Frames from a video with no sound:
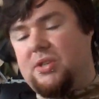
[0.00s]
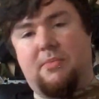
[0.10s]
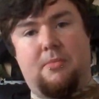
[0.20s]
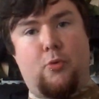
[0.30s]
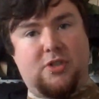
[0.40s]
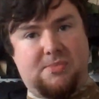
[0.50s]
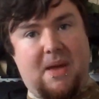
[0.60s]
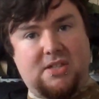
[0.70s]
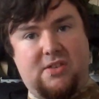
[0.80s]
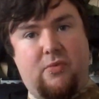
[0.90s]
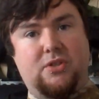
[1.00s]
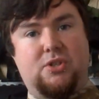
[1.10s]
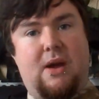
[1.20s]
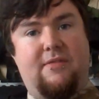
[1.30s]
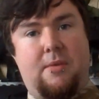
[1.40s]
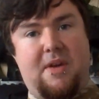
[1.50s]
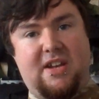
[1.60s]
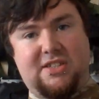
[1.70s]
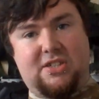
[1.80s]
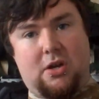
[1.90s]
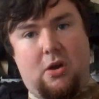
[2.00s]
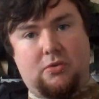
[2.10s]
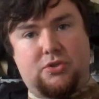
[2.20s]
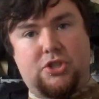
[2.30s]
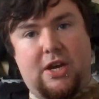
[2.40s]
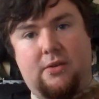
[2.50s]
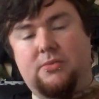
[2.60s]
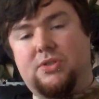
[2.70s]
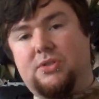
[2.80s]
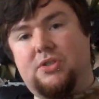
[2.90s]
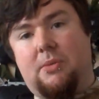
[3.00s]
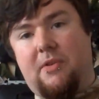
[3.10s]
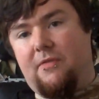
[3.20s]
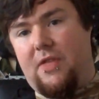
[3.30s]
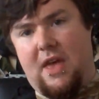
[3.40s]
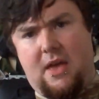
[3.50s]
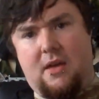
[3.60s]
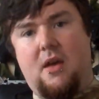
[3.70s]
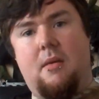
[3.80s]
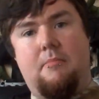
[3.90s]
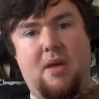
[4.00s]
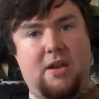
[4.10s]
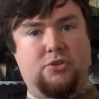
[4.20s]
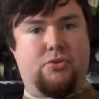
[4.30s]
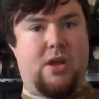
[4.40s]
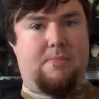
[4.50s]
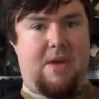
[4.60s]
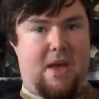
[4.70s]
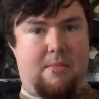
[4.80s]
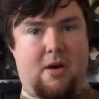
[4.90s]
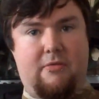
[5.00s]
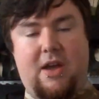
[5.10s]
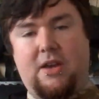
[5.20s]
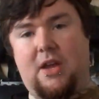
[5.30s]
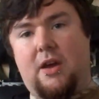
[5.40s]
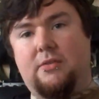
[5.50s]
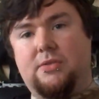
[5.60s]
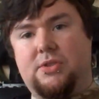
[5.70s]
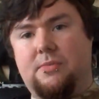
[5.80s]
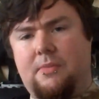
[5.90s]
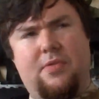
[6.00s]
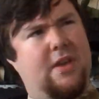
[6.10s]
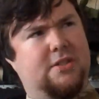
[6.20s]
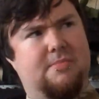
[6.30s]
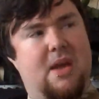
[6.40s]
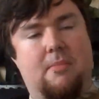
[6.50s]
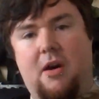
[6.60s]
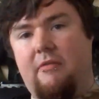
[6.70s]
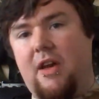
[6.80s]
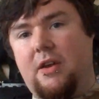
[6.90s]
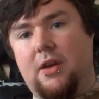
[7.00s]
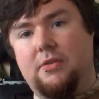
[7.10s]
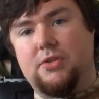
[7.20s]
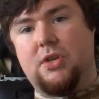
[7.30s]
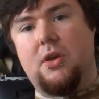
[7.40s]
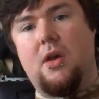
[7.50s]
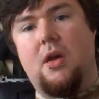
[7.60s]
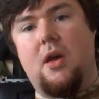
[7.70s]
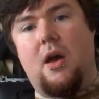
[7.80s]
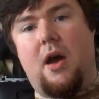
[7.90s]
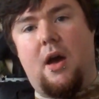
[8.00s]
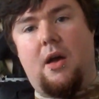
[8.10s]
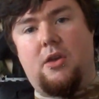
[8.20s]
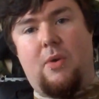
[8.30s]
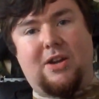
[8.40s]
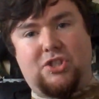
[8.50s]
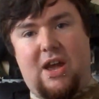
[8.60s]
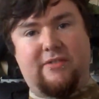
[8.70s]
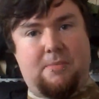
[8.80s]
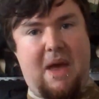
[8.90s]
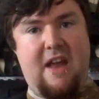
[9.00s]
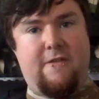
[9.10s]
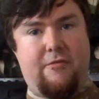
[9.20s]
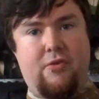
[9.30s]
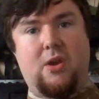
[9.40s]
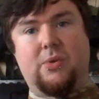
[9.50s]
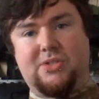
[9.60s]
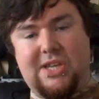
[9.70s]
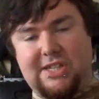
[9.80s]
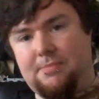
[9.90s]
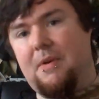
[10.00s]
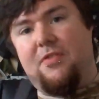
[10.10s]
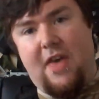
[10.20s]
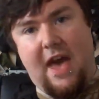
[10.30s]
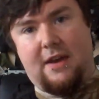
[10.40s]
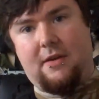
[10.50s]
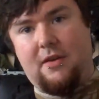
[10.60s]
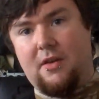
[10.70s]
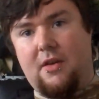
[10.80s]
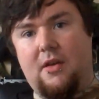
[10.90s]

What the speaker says: Some of the more expensive ones, you have the ability to lock channels, and some of the military PMR radios, I think it's PMR radios, you actually have to pay for frequencies, but then